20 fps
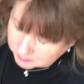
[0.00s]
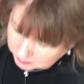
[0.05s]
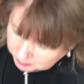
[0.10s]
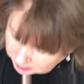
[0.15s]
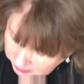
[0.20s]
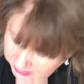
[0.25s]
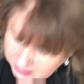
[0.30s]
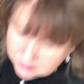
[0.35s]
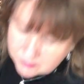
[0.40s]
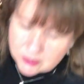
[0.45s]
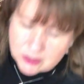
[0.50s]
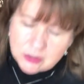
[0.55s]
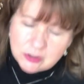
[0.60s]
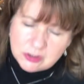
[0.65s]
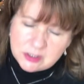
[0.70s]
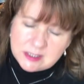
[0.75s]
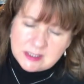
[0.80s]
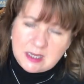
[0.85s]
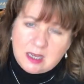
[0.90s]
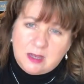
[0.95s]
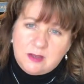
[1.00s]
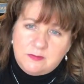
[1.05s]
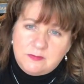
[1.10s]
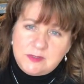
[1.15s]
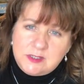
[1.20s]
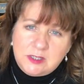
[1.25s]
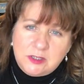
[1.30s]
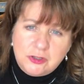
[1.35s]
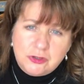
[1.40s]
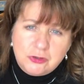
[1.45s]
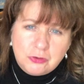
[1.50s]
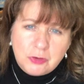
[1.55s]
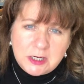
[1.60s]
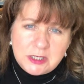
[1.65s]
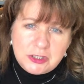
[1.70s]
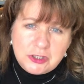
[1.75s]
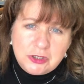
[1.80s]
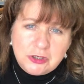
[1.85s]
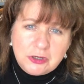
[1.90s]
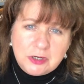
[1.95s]
Believe in yourselves,
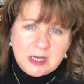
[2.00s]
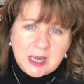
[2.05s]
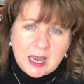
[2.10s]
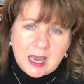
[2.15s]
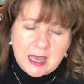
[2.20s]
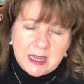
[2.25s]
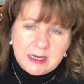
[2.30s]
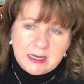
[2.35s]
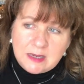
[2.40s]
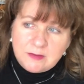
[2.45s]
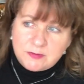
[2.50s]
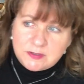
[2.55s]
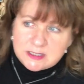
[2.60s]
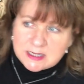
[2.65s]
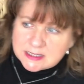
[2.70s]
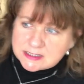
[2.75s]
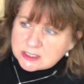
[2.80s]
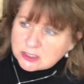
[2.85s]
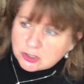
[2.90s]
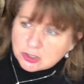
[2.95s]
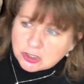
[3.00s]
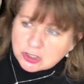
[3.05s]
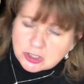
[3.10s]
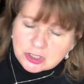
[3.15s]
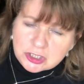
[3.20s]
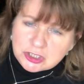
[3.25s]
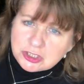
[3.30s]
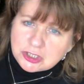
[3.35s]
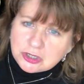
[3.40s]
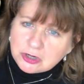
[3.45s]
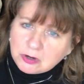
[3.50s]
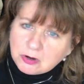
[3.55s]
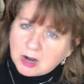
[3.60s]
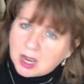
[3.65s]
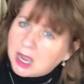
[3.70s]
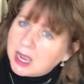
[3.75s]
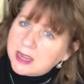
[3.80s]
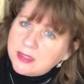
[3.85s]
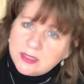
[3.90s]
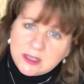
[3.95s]
trust your gut. If it doesn't look good to your
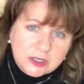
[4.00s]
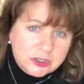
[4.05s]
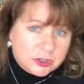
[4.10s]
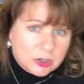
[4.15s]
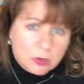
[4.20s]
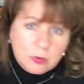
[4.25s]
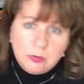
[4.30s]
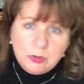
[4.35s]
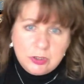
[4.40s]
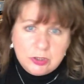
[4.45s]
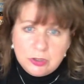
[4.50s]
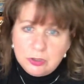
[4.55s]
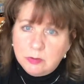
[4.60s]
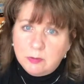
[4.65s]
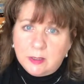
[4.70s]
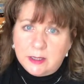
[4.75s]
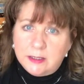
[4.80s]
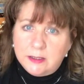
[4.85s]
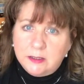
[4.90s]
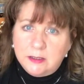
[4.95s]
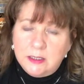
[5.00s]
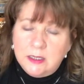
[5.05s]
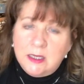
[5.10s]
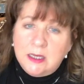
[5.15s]
eye, then don't do it.